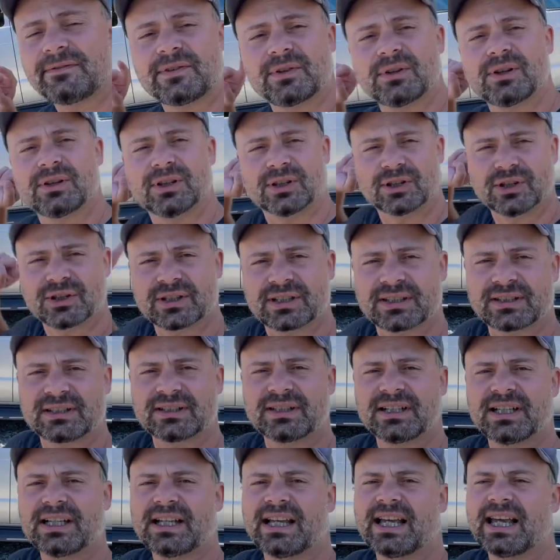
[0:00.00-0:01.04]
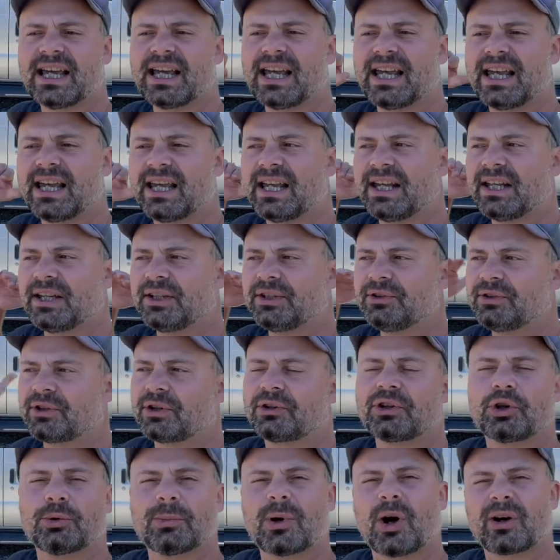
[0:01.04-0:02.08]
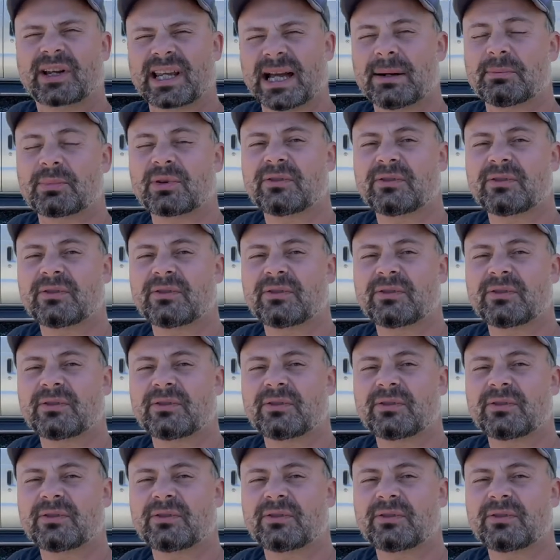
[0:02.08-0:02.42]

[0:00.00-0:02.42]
you look, and you don't know about camper